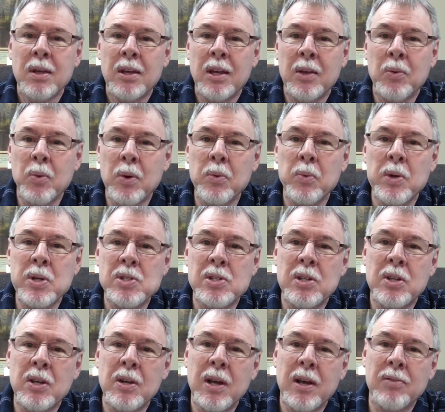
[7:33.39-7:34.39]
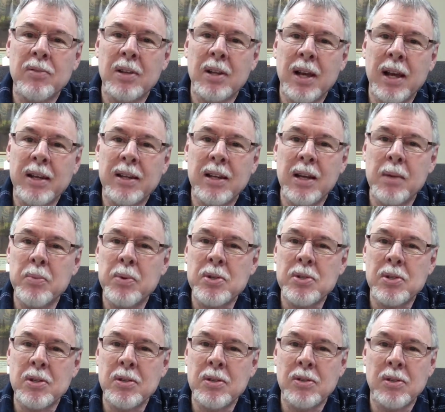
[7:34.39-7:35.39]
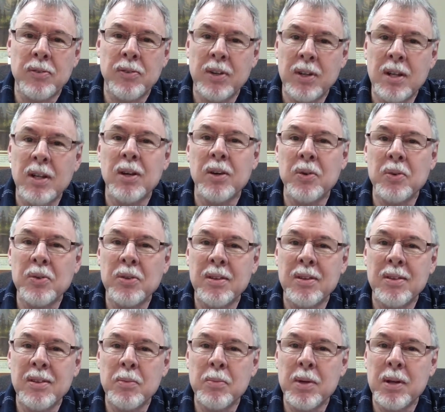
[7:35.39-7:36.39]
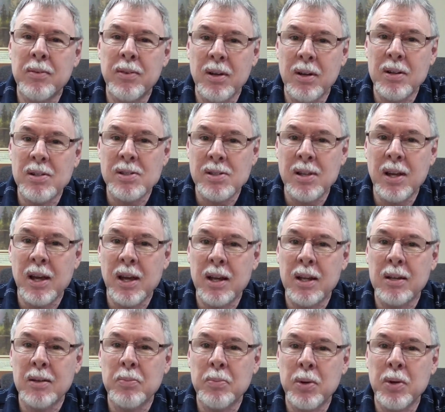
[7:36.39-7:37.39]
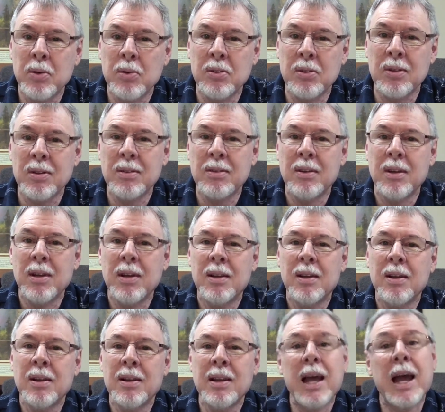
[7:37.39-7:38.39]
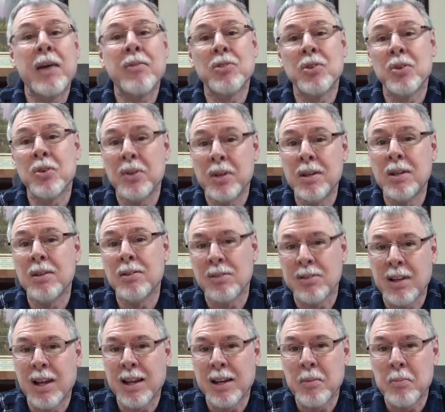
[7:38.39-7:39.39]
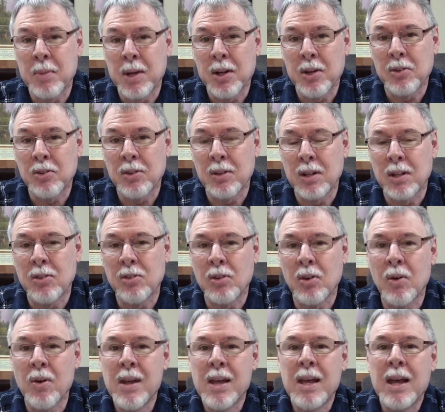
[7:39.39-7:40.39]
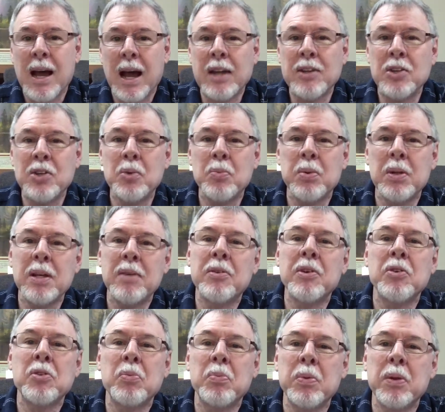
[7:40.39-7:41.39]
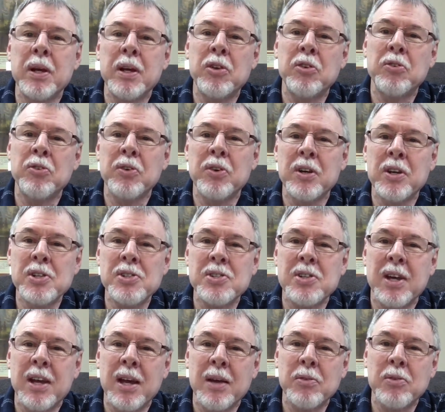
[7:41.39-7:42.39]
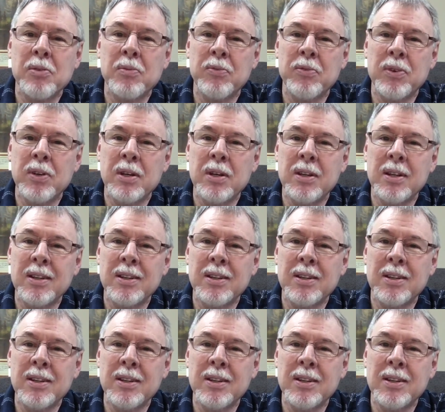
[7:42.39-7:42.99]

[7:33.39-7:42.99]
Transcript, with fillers: And one reason you have to lighten up is because if you don't, you'll be a very sad person laughter is like a medicine. And so I do believe there's a place for us to have some fun.